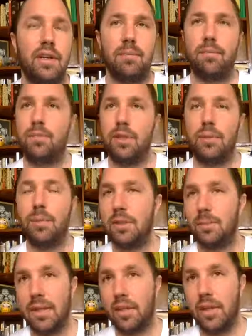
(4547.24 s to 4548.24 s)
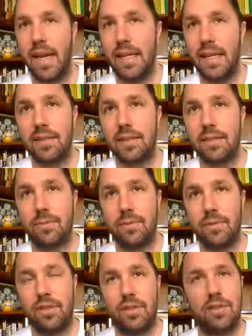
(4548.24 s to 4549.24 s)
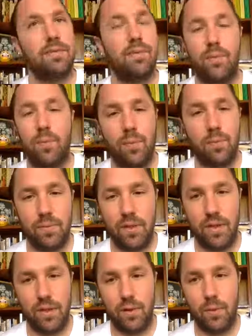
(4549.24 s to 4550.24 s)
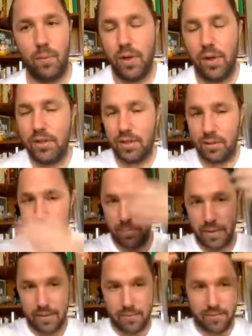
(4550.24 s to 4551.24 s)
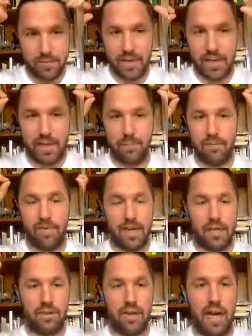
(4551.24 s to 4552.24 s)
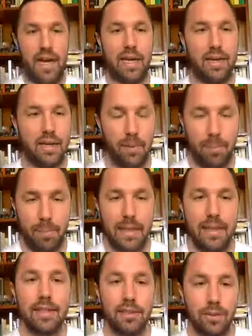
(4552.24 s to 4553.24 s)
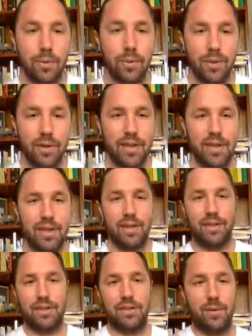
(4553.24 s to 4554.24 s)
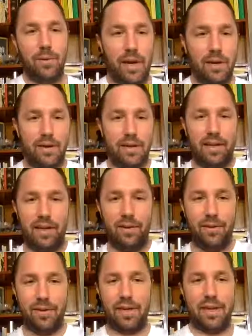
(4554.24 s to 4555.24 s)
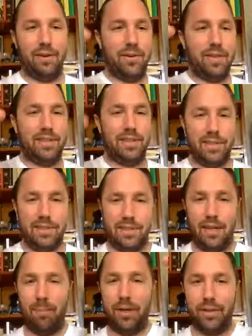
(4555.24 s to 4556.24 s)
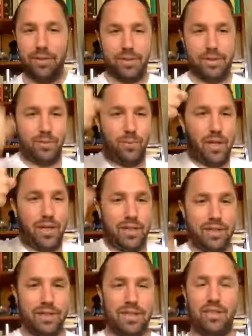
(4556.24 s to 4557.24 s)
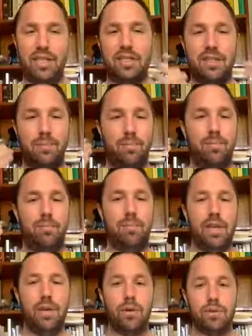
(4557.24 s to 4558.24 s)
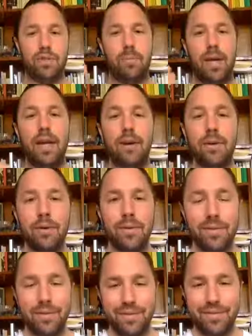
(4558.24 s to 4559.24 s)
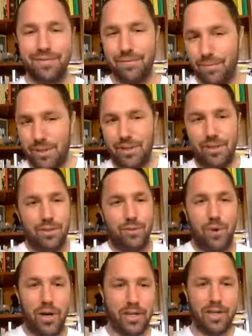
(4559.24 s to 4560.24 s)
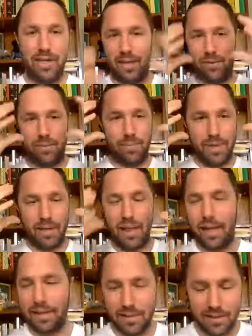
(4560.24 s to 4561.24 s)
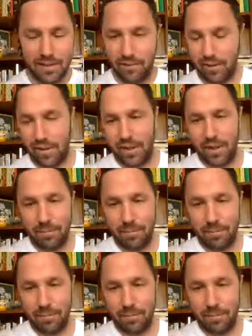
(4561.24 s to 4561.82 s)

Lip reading: She must be in her 80s. She, you know, wears this big funky visor hat and bathing suit, and she carries these dumbbells and just walks. She has this big old smile, and she's just walking down with big glasses and everything.